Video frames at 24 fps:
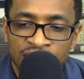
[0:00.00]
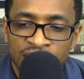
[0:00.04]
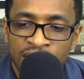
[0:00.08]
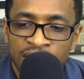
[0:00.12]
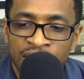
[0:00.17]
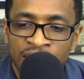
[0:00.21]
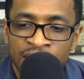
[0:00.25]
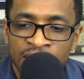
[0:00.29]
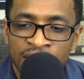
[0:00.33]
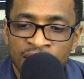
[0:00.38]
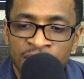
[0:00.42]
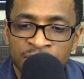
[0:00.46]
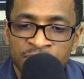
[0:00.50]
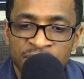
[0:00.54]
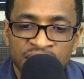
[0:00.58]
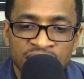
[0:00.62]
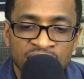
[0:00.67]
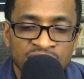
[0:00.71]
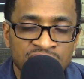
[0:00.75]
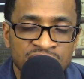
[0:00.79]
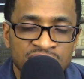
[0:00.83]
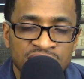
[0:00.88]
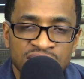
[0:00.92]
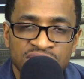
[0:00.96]
It
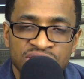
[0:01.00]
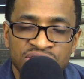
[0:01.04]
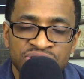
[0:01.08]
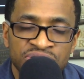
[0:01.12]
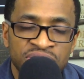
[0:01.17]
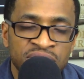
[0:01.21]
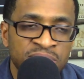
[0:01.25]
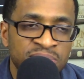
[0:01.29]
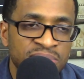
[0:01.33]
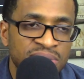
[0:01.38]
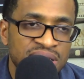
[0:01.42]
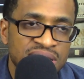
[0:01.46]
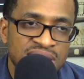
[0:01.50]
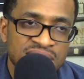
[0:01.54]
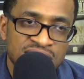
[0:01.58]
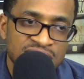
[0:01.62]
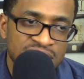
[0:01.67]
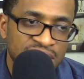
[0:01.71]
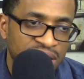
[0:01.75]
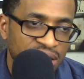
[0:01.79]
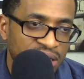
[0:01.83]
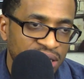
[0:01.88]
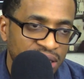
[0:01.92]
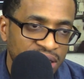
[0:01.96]
is extremely
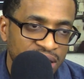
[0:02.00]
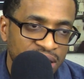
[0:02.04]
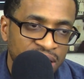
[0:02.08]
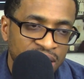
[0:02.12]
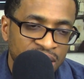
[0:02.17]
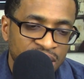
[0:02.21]
silly.